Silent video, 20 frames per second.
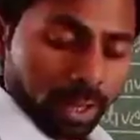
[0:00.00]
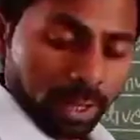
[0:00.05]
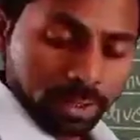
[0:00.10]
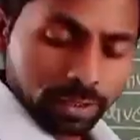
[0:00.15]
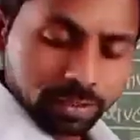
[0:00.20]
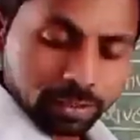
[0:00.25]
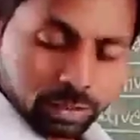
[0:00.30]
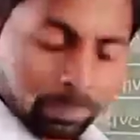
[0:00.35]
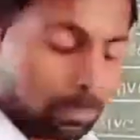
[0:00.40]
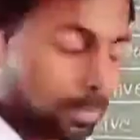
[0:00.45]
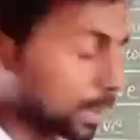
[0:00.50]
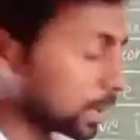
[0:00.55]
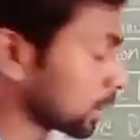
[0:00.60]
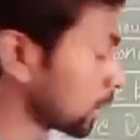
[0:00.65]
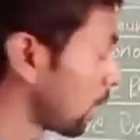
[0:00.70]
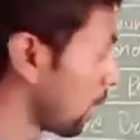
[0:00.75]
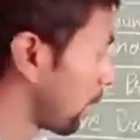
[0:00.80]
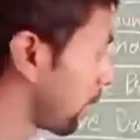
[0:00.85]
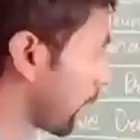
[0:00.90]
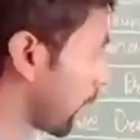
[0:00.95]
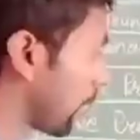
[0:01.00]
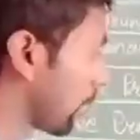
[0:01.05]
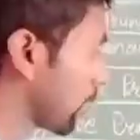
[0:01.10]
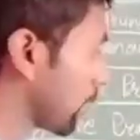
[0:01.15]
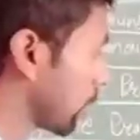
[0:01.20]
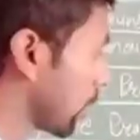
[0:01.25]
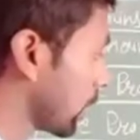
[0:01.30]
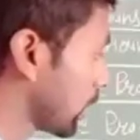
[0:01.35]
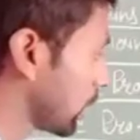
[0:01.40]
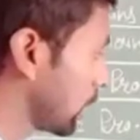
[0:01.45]
and in the personal pronoun
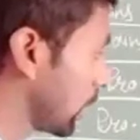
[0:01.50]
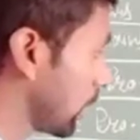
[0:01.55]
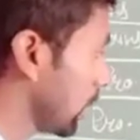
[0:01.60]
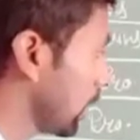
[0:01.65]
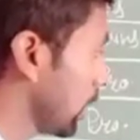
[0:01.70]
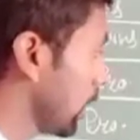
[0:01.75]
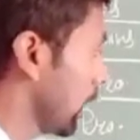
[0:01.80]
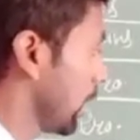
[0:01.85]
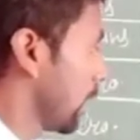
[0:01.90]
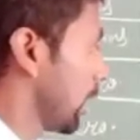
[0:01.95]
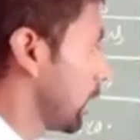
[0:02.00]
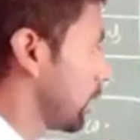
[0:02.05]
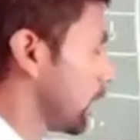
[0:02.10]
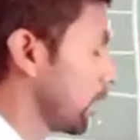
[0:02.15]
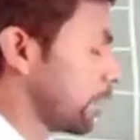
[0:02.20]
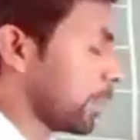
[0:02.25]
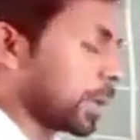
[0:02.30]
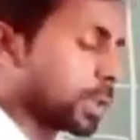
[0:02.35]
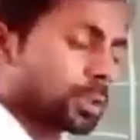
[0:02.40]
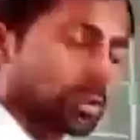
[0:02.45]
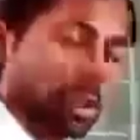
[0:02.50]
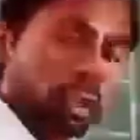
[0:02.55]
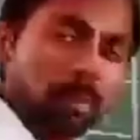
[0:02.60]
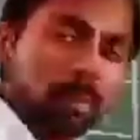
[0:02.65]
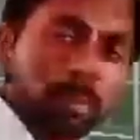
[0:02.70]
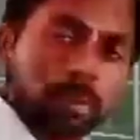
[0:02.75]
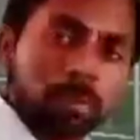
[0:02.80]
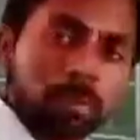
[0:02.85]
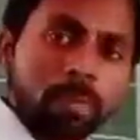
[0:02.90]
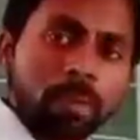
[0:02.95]
you can see the personal
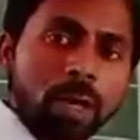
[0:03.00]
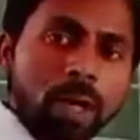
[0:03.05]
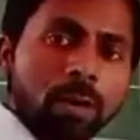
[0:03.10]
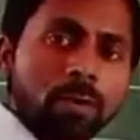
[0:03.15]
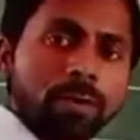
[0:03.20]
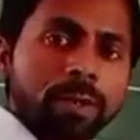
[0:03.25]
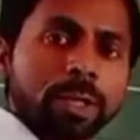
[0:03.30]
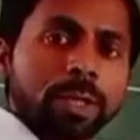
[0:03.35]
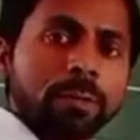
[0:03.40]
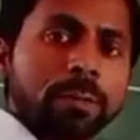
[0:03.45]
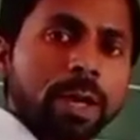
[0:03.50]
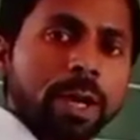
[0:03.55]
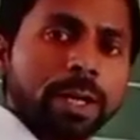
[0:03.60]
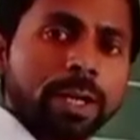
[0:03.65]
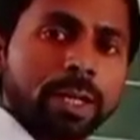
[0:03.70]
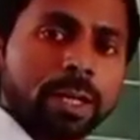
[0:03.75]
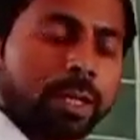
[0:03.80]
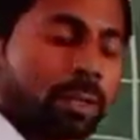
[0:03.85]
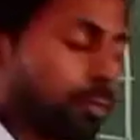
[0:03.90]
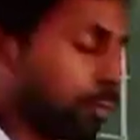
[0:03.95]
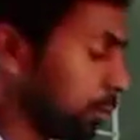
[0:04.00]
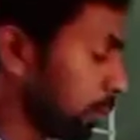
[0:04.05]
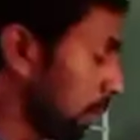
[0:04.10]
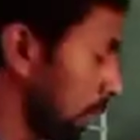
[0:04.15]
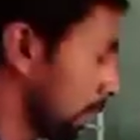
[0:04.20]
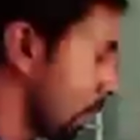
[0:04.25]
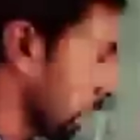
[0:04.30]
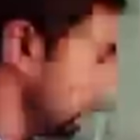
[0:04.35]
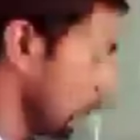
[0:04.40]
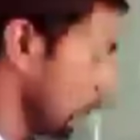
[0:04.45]
pronoun divide into the